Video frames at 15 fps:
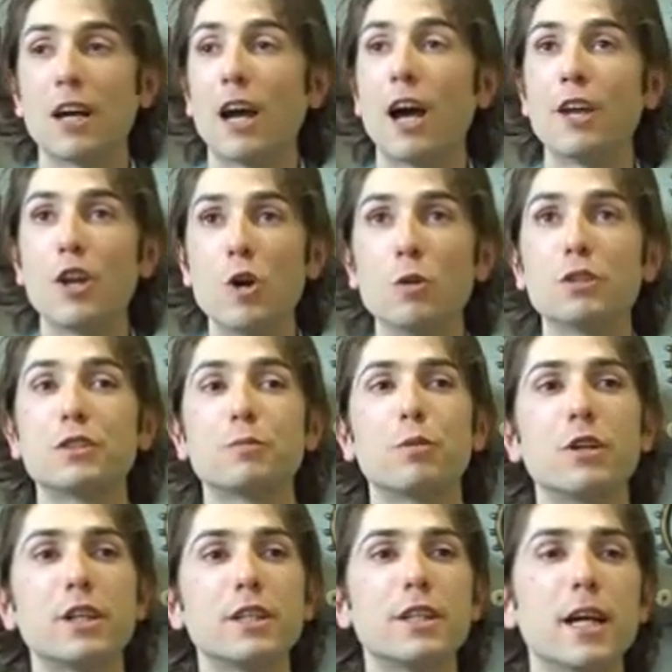I know it's
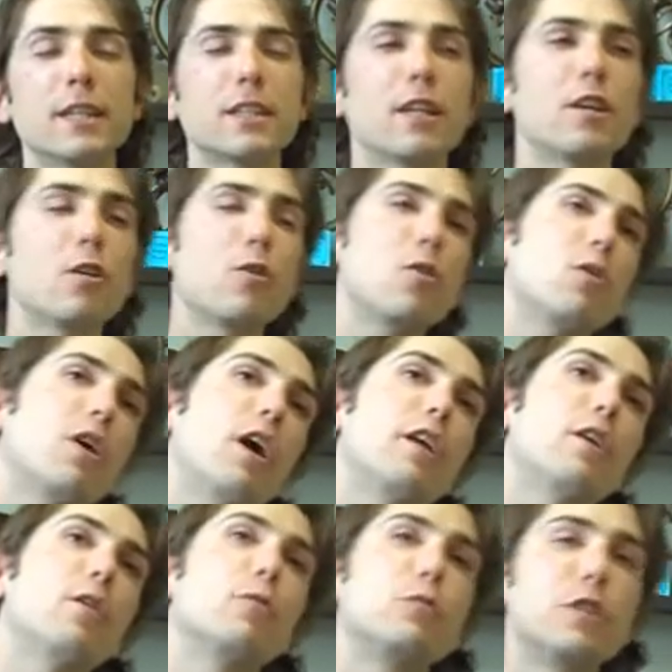pretty intense. I know it
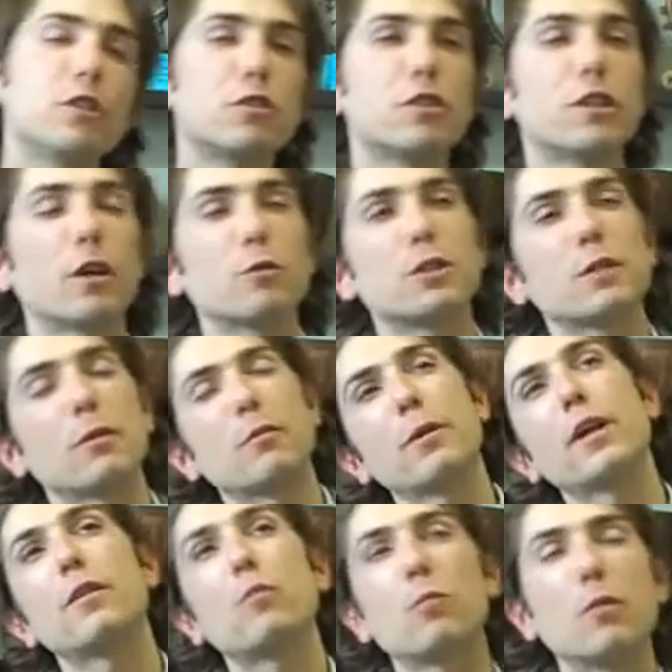was interesting. I was thinking,
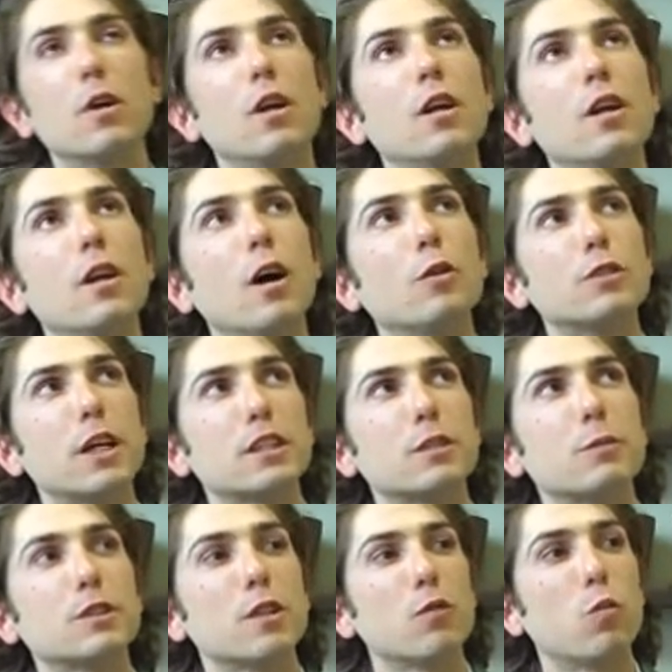man, I was
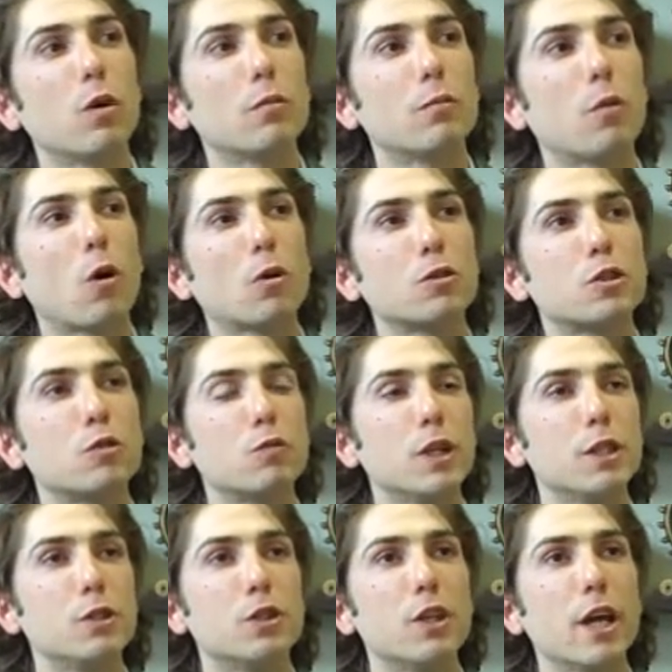asking myself what parts to
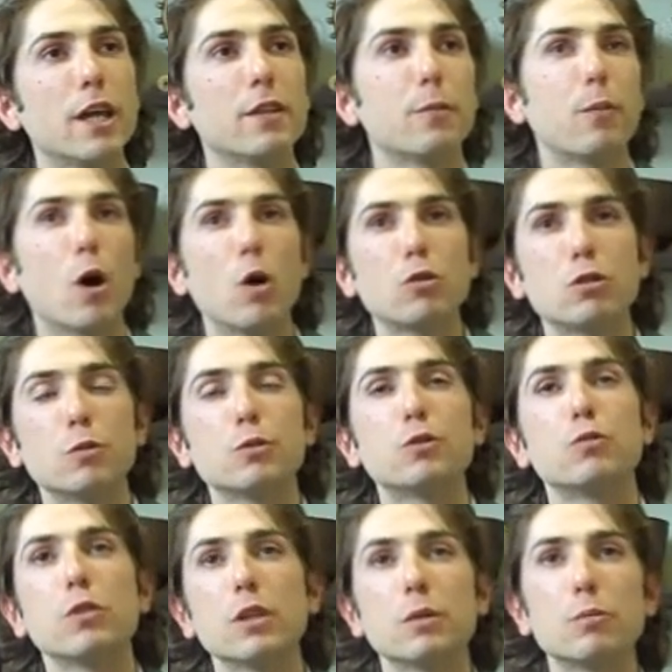read you today. And the poetry
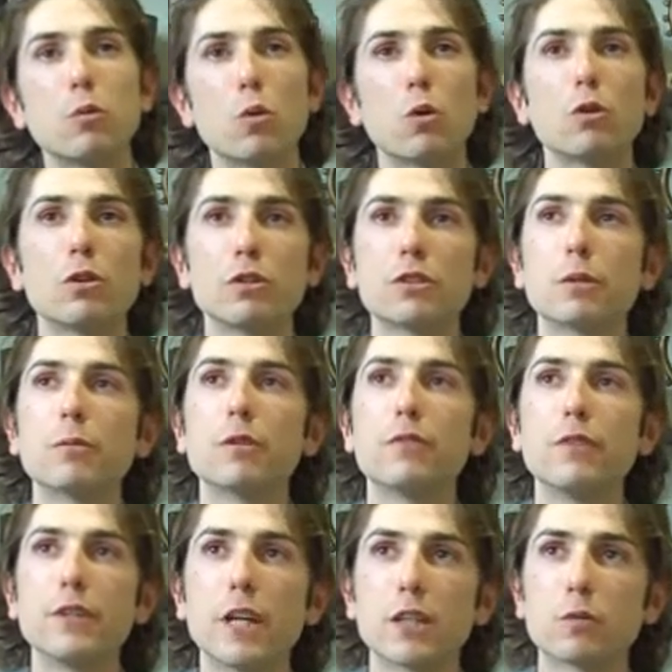was really important, some of the
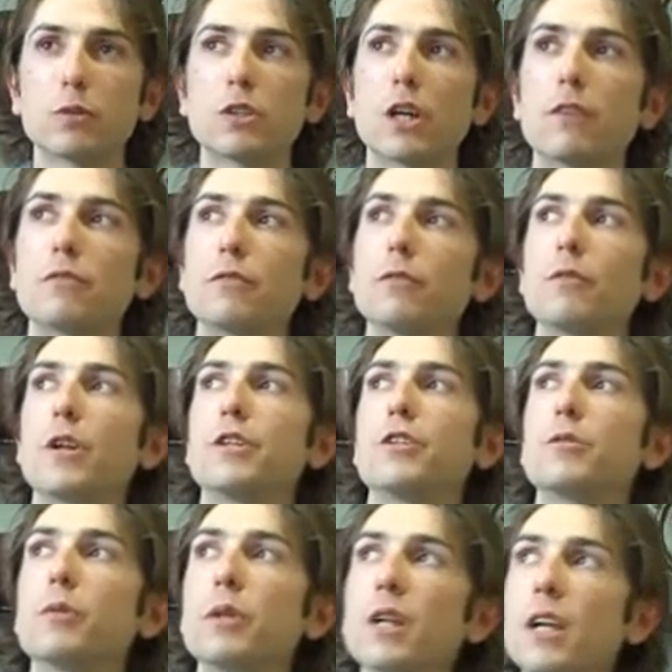vignettes which I've read to you, but